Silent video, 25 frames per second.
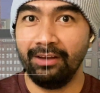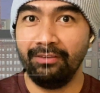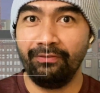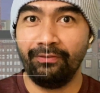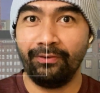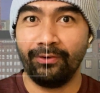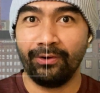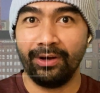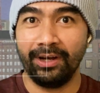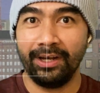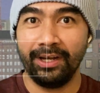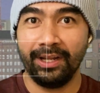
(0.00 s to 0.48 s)

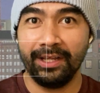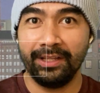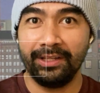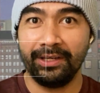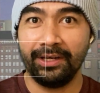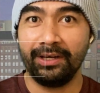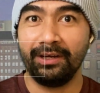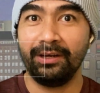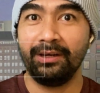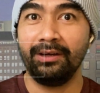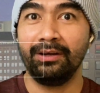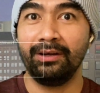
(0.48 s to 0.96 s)
for
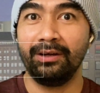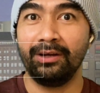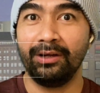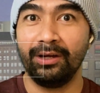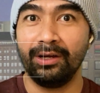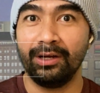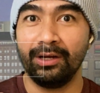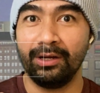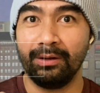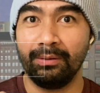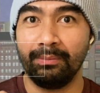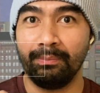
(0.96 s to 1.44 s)
another
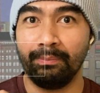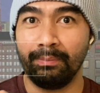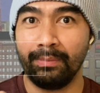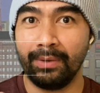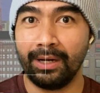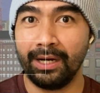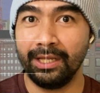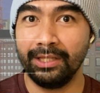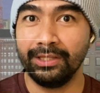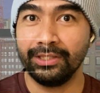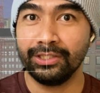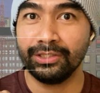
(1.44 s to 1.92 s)

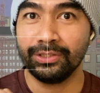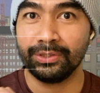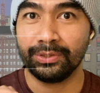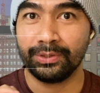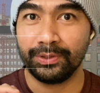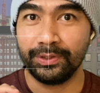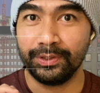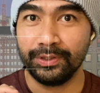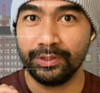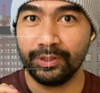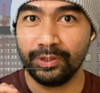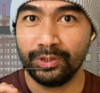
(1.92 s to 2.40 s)
month
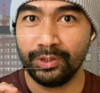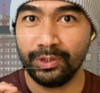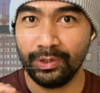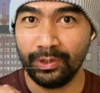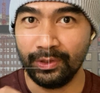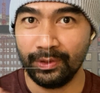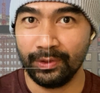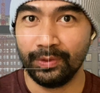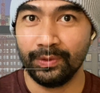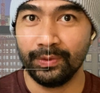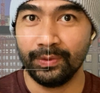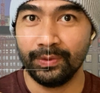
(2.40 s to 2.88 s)
or
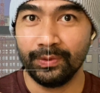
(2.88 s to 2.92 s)
2.